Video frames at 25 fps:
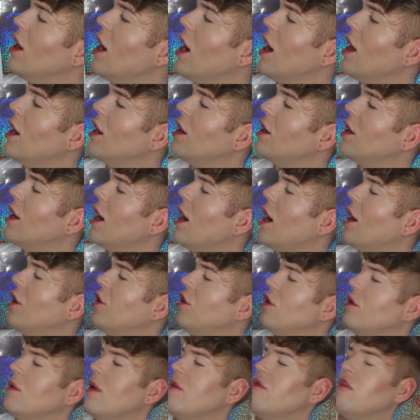And I
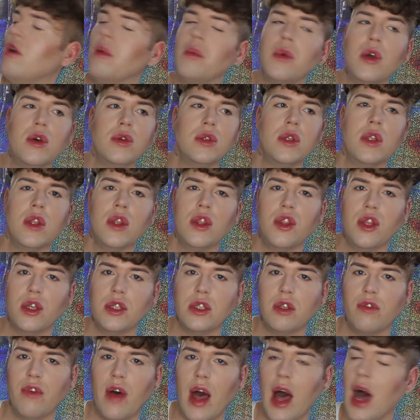don't know whether I'm using
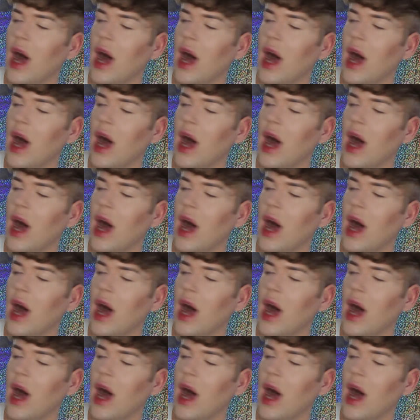this for